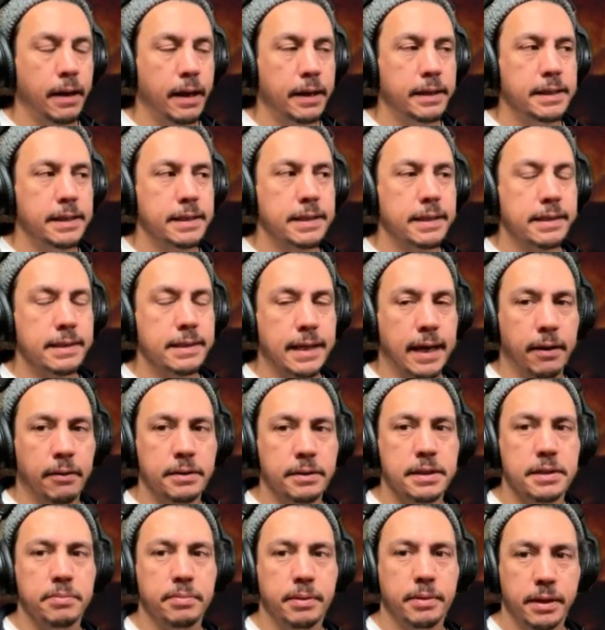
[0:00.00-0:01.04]
All right, distant
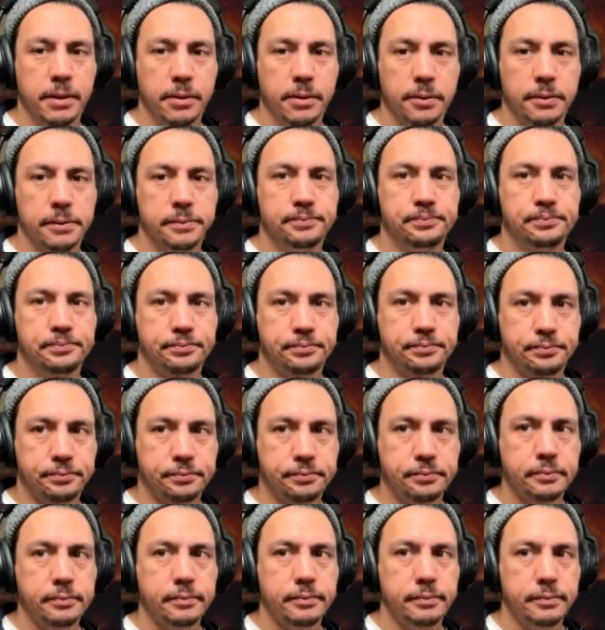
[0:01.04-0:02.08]
sirens is pretty cool.
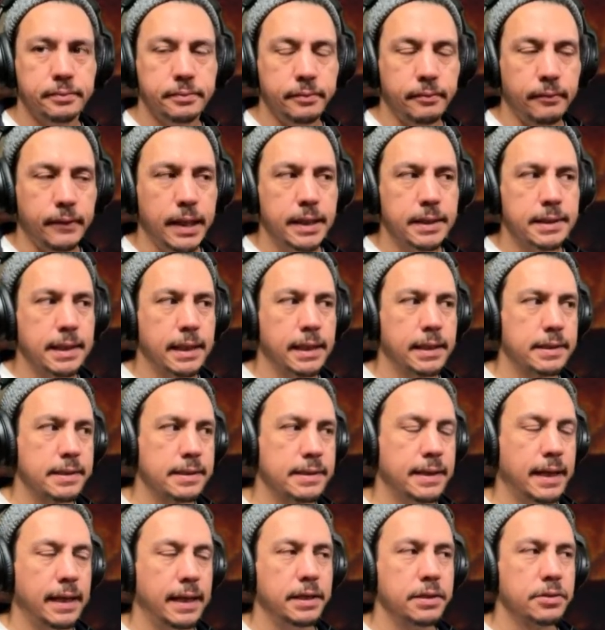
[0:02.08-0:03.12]
It's like a
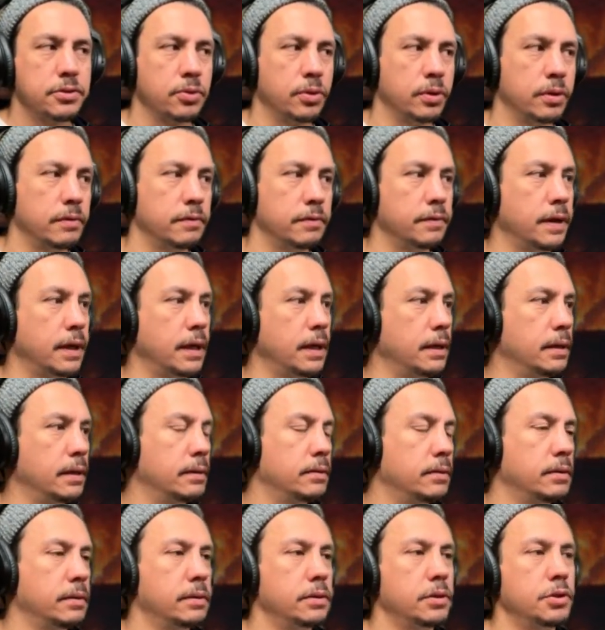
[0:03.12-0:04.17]
steady sort of
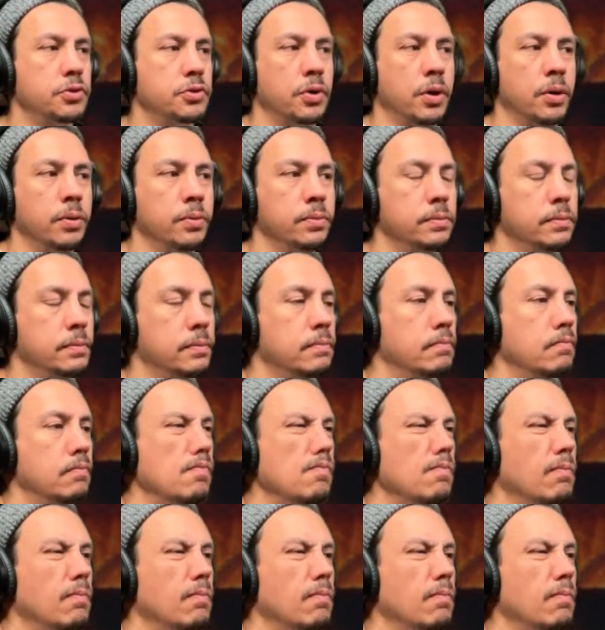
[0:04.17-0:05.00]
drone.